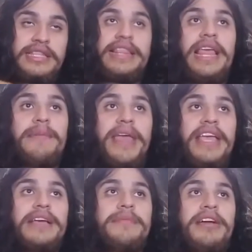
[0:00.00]
that they
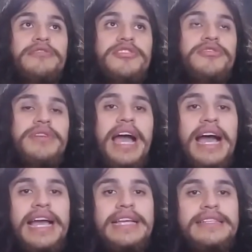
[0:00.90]
make about two
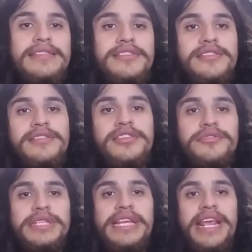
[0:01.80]
guys,
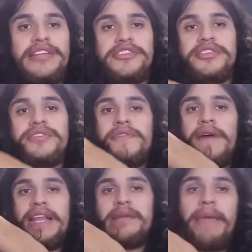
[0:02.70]
two teenagers who
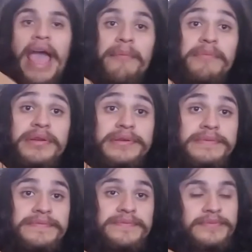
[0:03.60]
find a map
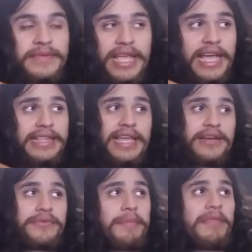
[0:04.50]
and
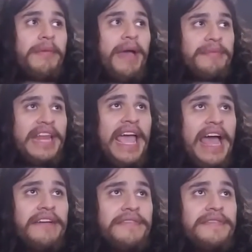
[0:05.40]
they rip the map in
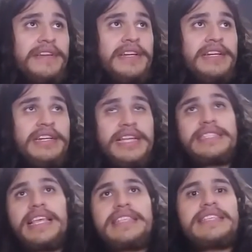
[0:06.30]
half.
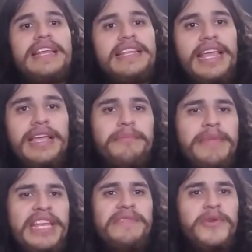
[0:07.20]
It's like set in like a
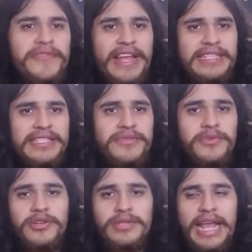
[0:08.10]
medieval fantasy
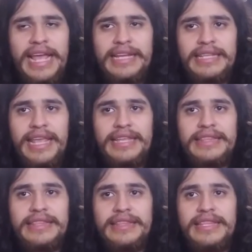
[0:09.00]
world and
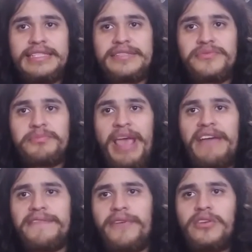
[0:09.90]
like this
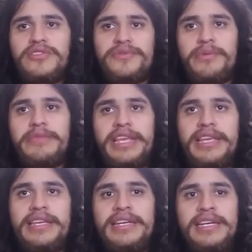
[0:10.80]
map falls from
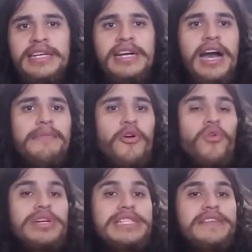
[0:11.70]
the um,
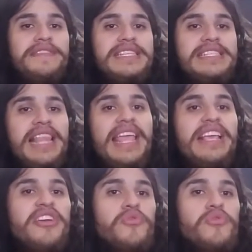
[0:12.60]
horse of this like